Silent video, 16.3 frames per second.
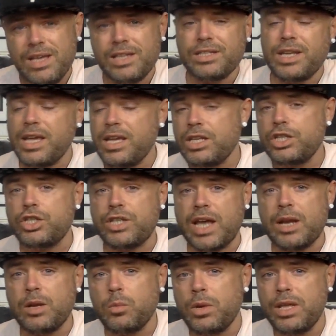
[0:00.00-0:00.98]
Is he
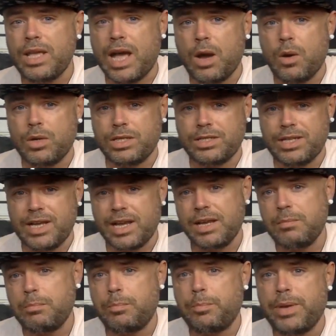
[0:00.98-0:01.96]
generally our
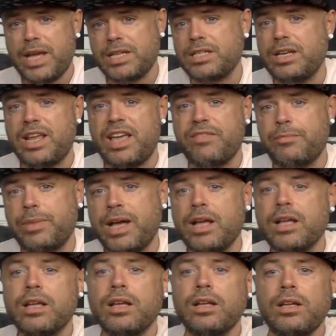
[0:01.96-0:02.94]
second best
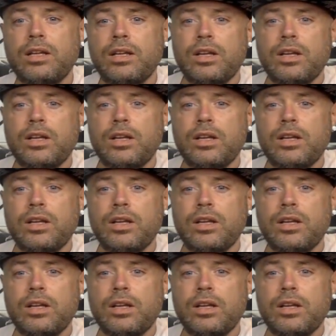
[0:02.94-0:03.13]
left-back